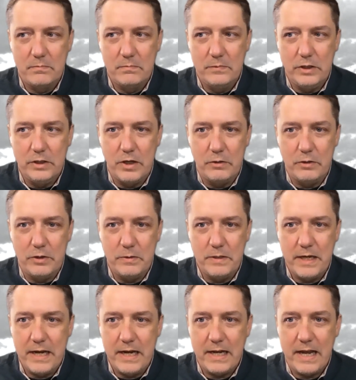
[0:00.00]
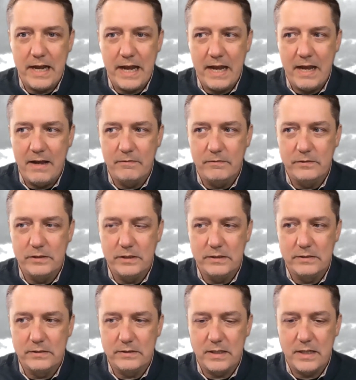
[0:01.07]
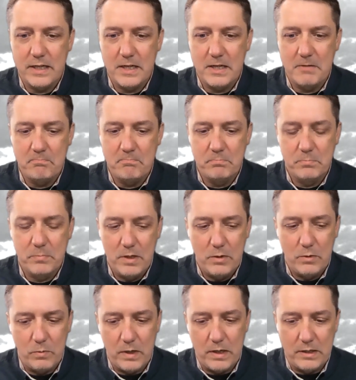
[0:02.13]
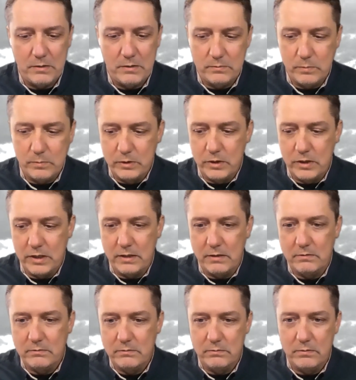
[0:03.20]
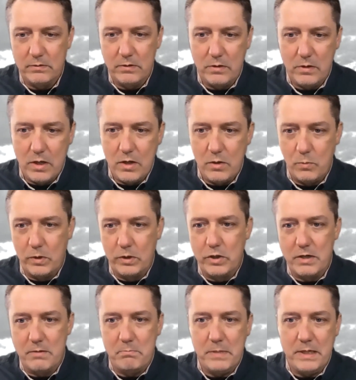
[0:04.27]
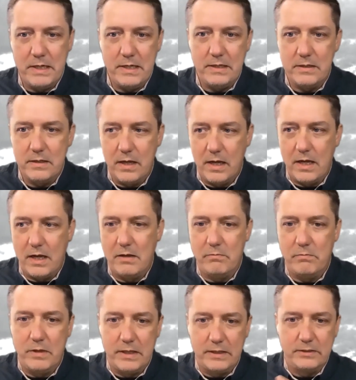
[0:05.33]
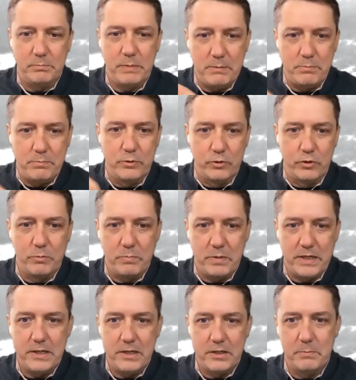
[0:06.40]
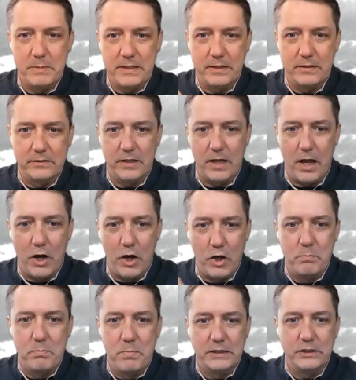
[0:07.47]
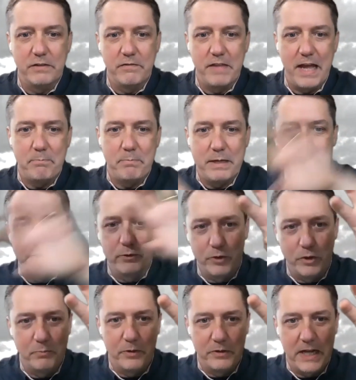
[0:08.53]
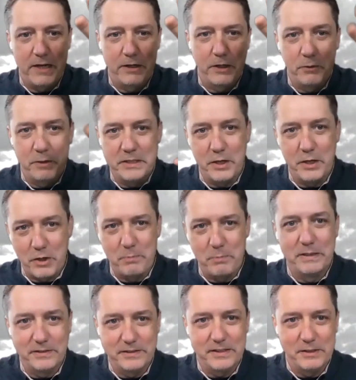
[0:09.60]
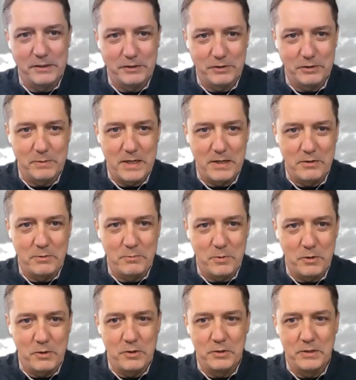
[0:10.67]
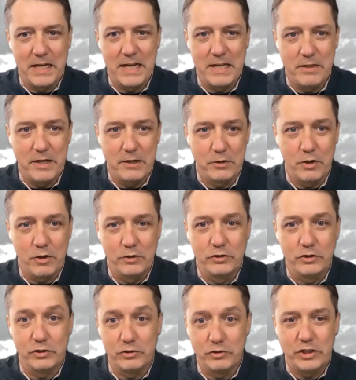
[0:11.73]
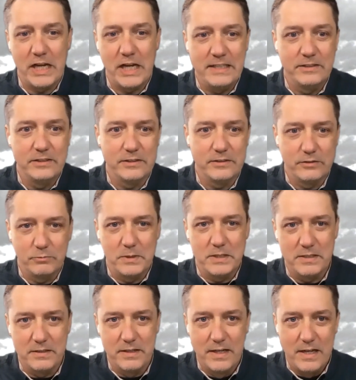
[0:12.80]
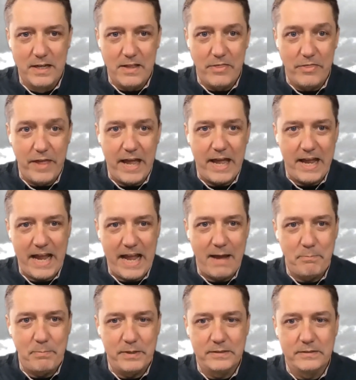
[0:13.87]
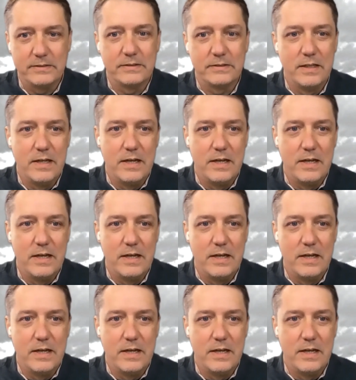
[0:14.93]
you can't have just, we're going to meet this people group here, because a whole bunch of that people group are now going to urban centers around the world, and their culture changes when that happens,